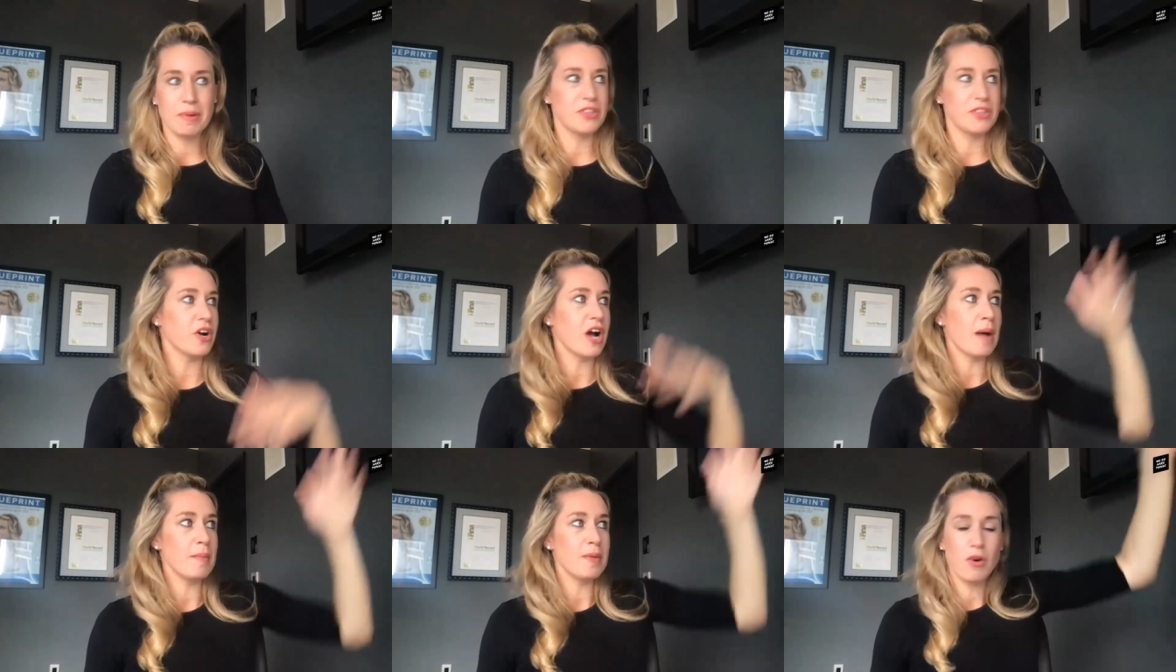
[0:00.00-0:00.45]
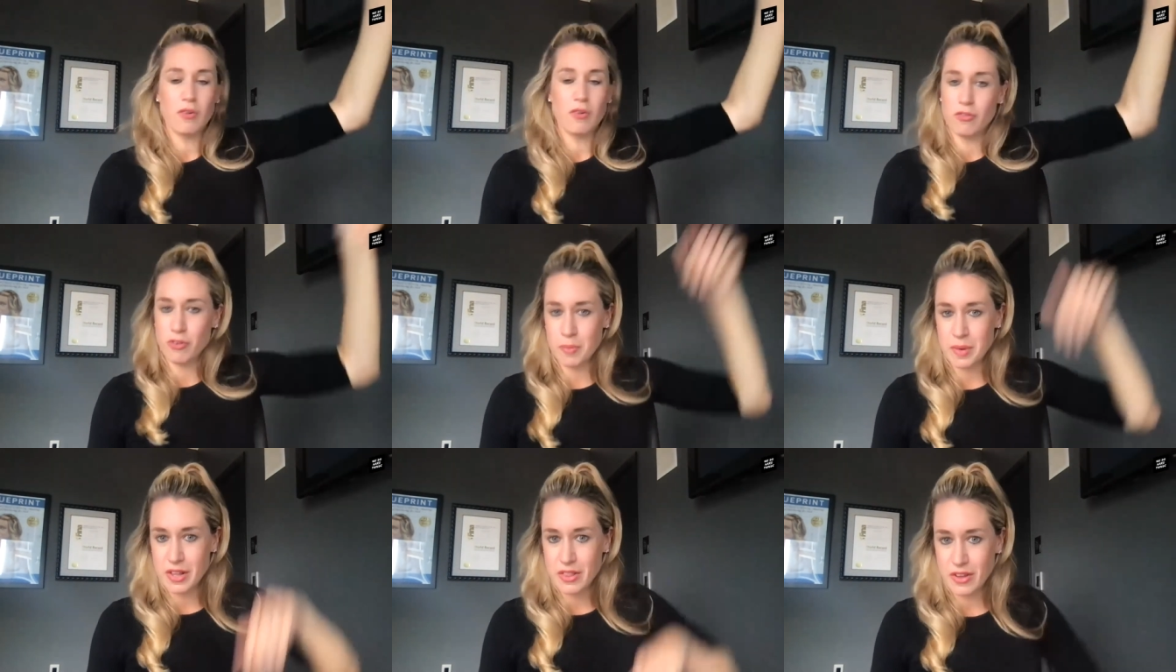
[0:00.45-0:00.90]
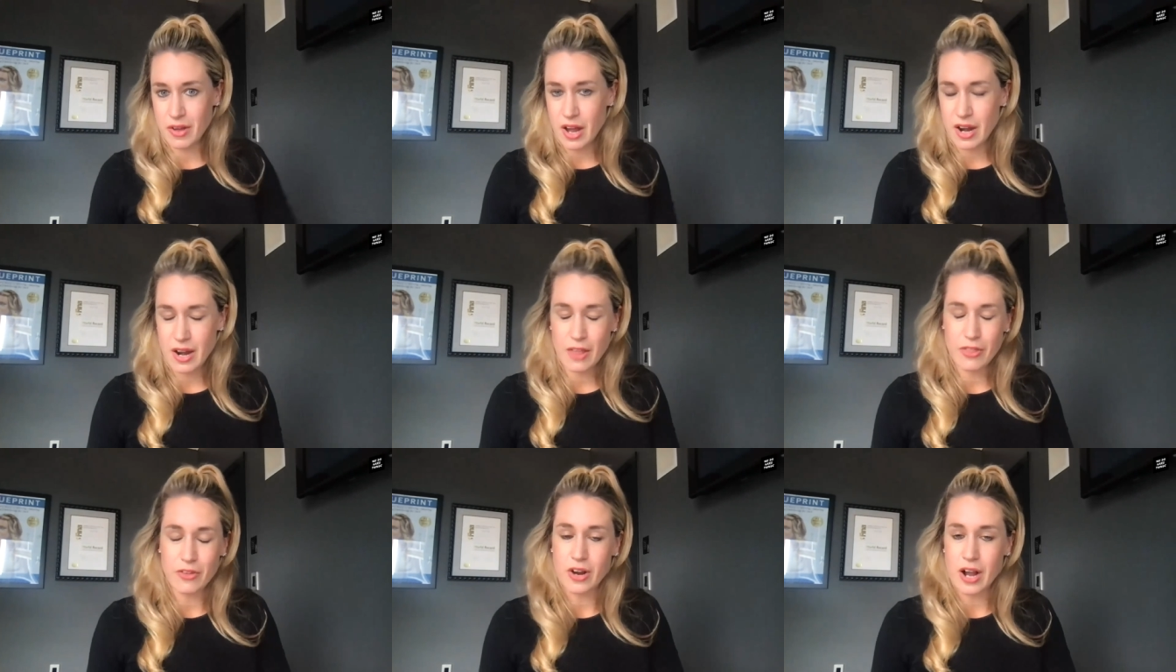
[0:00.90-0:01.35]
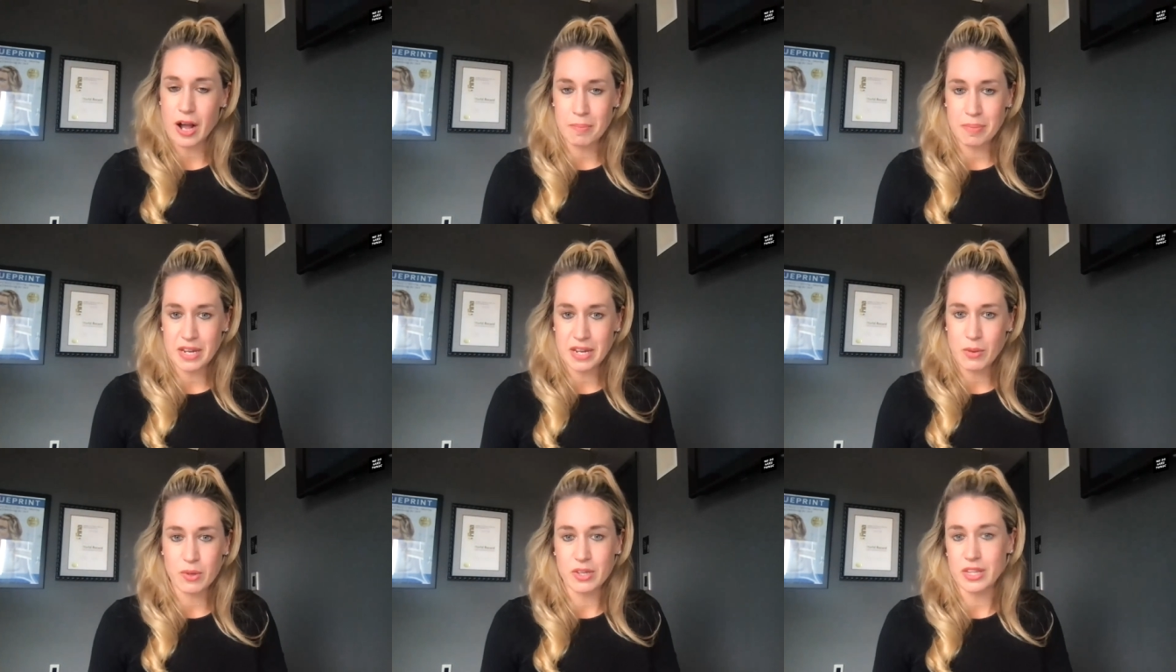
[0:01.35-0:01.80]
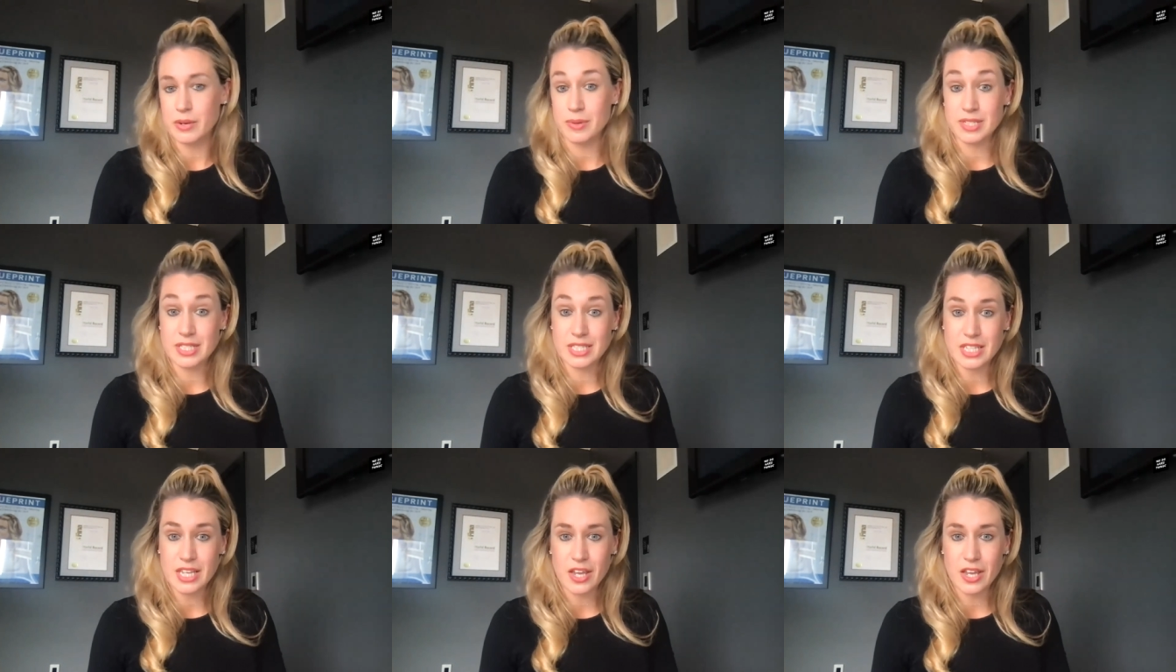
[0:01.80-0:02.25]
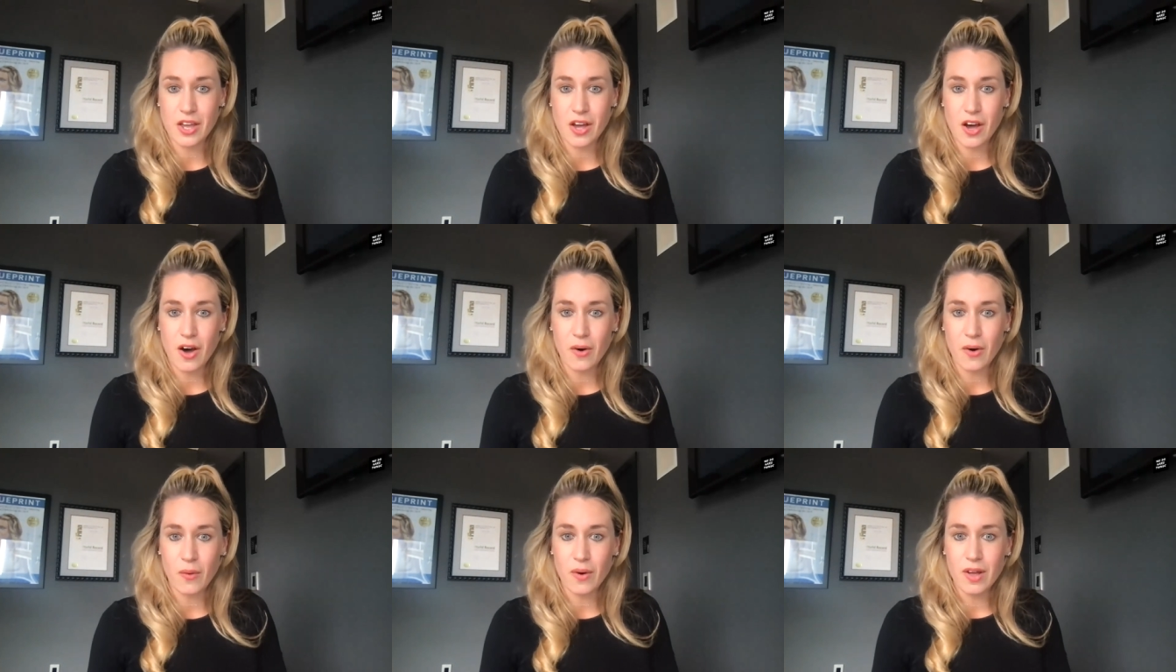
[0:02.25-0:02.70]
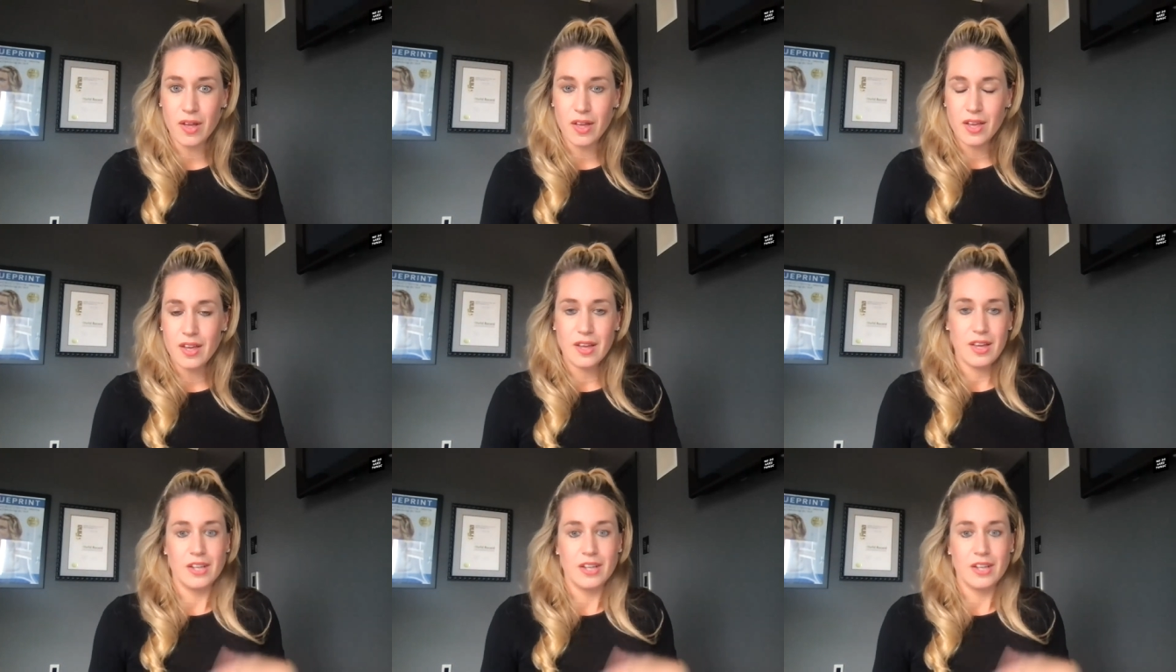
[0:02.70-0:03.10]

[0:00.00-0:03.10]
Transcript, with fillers: but they're coming over from another another company where they were CEO.